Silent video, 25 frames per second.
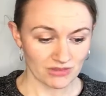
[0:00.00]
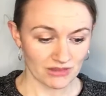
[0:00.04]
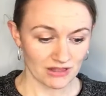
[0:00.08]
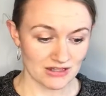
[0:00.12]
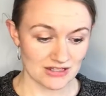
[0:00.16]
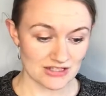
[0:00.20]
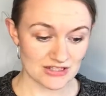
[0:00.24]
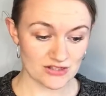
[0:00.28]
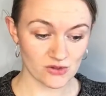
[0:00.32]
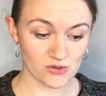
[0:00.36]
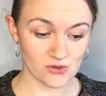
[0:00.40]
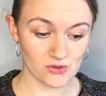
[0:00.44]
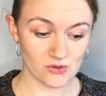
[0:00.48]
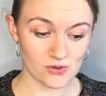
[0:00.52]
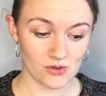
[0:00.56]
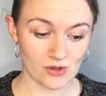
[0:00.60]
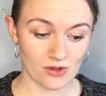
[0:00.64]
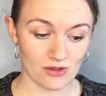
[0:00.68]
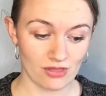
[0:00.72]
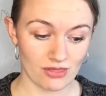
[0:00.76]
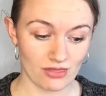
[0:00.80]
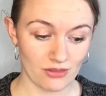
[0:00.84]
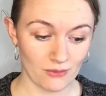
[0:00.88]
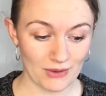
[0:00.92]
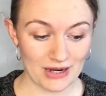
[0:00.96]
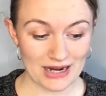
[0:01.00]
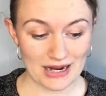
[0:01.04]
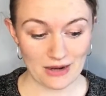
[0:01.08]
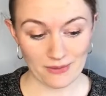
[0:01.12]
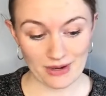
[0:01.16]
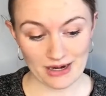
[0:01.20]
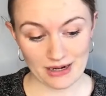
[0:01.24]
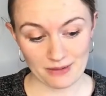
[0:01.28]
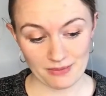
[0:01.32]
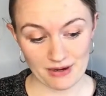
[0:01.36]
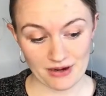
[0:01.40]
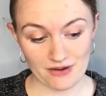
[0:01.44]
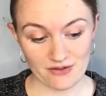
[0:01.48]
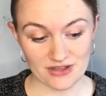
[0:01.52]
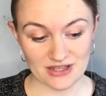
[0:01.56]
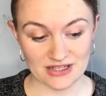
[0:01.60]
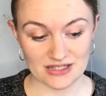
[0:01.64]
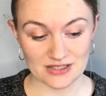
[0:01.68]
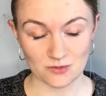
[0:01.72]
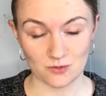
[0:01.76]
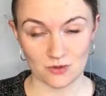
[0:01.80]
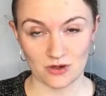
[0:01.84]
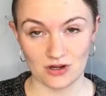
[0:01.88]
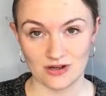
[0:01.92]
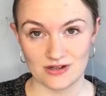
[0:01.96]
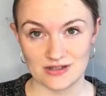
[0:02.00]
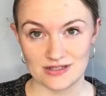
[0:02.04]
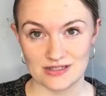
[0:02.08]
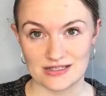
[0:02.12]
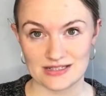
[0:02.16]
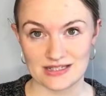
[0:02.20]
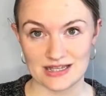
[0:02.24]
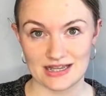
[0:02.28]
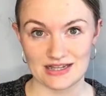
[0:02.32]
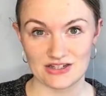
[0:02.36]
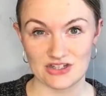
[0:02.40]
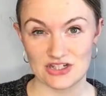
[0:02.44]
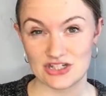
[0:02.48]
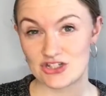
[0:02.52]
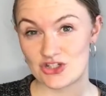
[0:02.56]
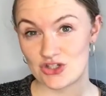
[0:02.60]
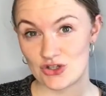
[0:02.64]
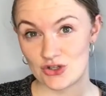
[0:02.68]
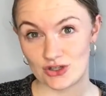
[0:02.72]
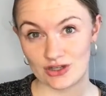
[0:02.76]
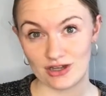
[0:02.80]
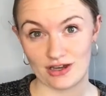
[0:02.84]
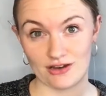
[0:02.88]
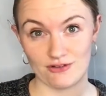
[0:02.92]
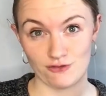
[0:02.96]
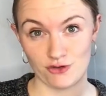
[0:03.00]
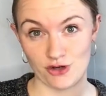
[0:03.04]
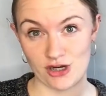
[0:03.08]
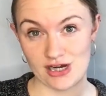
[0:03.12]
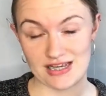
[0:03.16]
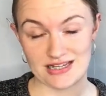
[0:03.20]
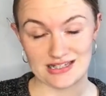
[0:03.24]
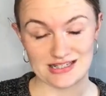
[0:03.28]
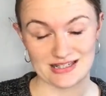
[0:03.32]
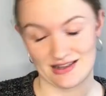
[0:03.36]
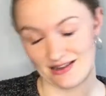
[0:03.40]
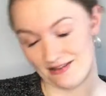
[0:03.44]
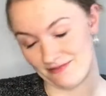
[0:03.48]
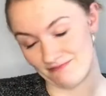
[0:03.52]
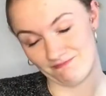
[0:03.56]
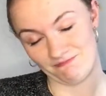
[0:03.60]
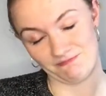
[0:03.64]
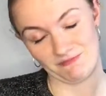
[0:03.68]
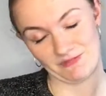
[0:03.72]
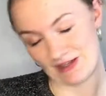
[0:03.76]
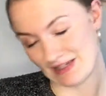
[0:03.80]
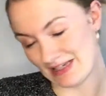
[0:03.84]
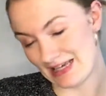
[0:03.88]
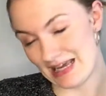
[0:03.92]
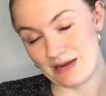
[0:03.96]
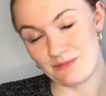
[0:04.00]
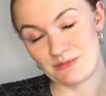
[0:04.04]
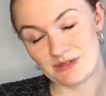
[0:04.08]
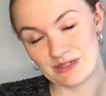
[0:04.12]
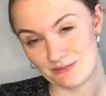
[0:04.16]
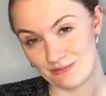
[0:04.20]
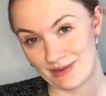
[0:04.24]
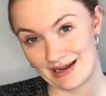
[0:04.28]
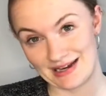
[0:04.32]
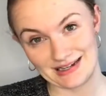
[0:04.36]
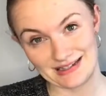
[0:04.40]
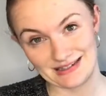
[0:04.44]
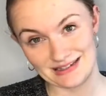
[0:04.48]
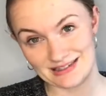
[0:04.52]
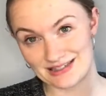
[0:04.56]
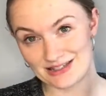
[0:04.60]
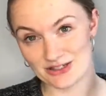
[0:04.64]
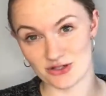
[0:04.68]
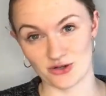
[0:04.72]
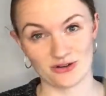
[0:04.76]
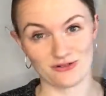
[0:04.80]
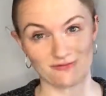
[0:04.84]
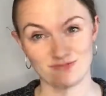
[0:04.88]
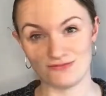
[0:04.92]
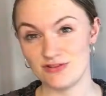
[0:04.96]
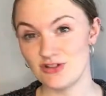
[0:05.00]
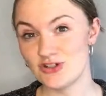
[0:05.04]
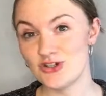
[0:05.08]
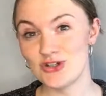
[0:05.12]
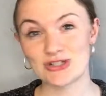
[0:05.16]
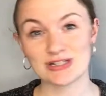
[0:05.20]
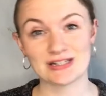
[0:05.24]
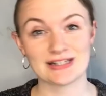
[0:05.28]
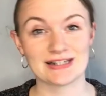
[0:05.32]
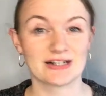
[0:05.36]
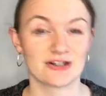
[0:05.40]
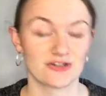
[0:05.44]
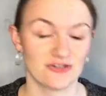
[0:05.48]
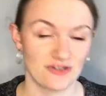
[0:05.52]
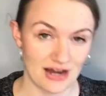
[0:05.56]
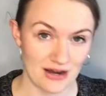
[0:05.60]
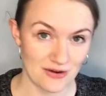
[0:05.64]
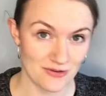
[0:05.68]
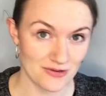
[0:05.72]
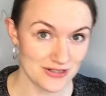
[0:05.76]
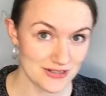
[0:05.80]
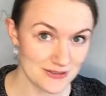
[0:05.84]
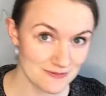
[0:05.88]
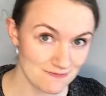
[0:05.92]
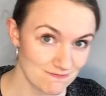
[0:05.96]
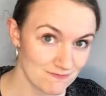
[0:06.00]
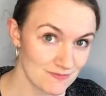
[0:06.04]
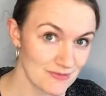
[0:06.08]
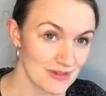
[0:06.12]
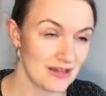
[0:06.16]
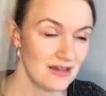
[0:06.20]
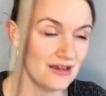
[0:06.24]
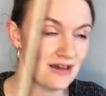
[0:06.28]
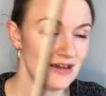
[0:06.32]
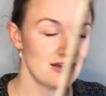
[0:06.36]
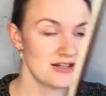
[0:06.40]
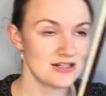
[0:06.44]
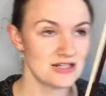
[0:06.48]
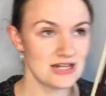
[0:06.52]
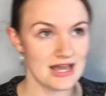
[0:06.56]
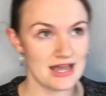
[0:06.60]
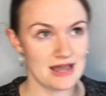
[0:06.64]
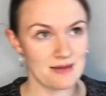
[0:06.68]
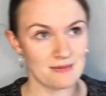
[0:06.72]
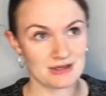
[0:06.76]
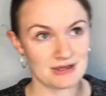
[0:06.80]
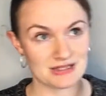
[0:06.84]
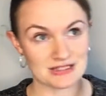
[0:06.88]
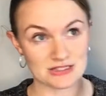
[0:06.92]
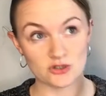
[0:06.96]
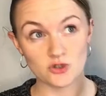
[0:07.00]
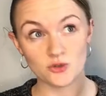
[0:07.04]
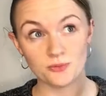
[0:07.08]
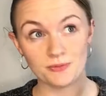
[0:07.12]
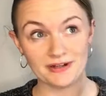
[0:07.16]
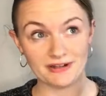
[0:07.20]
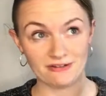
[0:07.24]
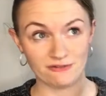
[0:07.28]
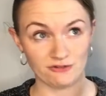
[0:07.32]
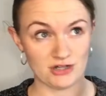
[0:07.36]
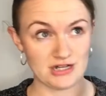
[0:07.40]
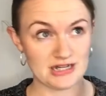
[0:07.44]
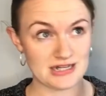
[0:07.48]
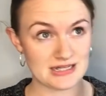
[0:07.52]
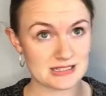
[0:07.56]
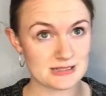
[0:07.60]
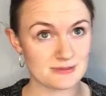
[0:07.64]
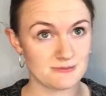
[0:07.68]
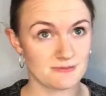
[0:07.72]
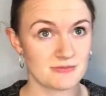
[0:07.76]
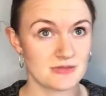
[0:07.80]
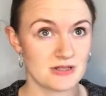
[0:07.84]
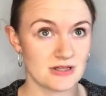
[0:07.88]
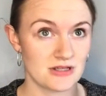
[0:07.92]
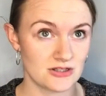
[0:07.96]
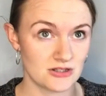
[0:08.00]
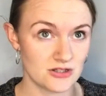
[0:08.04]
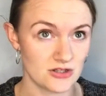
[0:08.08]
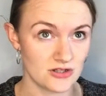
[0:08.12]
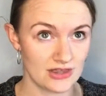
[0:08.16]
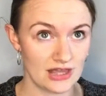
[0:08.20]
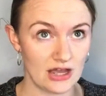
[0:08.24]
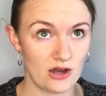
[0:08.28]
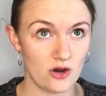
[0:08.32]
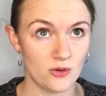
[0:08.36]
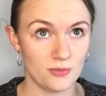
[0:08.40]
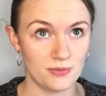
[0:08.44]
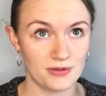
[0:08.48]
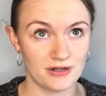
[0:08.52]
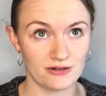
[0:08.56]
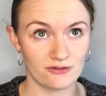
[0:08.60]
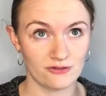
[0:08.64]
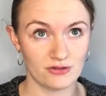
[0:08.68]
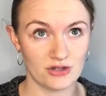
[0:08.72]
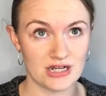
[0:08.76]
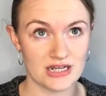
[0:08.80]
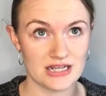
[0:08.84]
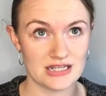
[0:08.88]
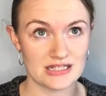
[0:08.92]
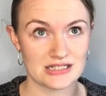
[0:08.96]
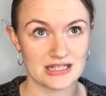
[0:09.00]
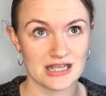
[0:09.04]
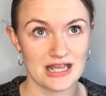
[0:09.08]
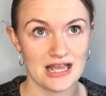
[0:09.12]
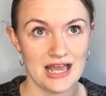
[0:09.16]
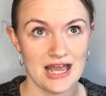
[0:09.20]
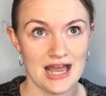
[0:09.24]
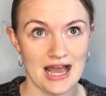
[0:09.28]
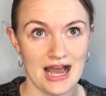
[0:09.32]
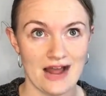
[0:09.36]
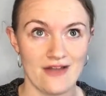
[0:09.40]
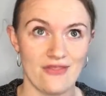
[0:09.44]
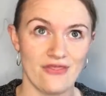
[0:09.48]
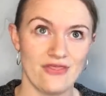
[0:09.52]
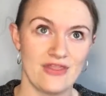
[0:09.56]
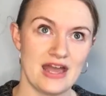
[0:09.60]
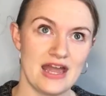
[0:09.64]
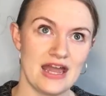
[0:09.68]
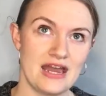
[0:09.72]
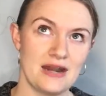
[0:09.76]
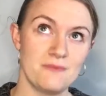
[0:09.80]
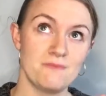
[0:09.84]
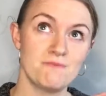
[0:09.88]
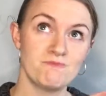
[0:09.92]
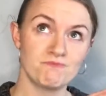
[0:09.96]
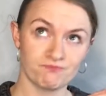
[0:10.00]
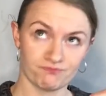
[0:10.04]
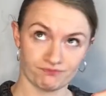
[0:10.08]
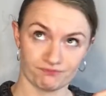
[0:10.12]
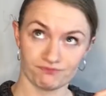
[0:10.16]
So the way I went about this was I just took a phrase that came to mind, sort of noodling around as an opening phrase, took that opening phrase and then